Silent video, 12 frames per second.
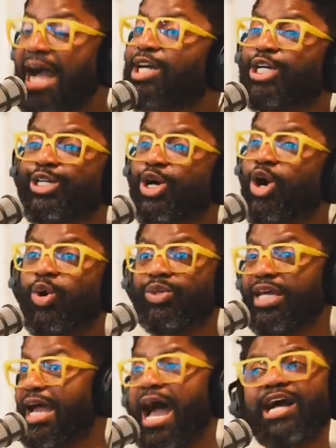couldn't hold
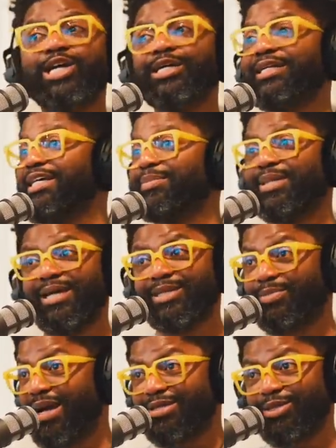that. I couldn't keep that to
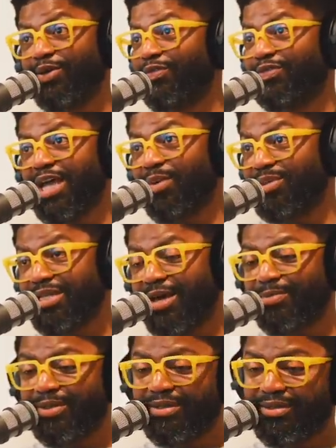myself if that was
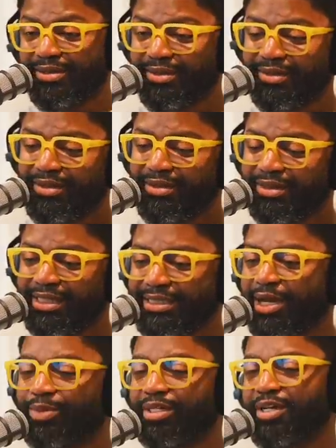happening. Because
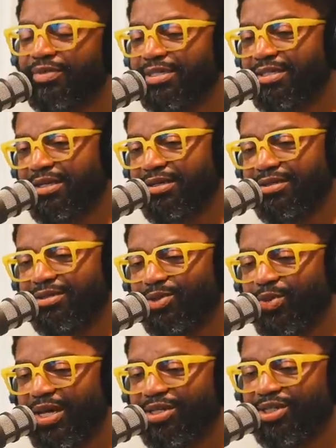I would love to see
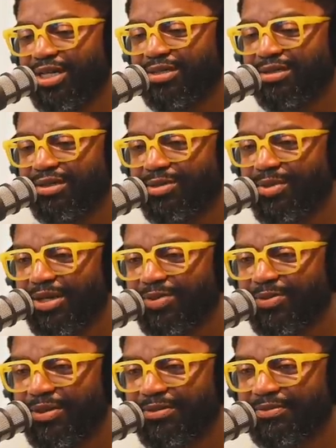Dwayne Johnson in The
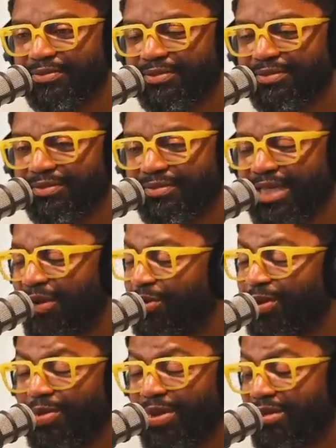Basement. That would
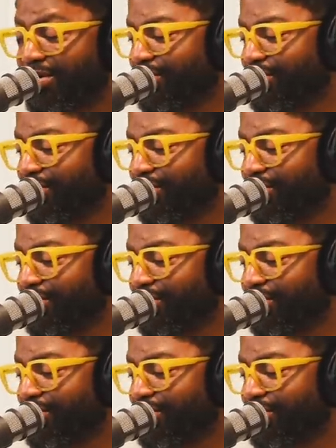be amazing.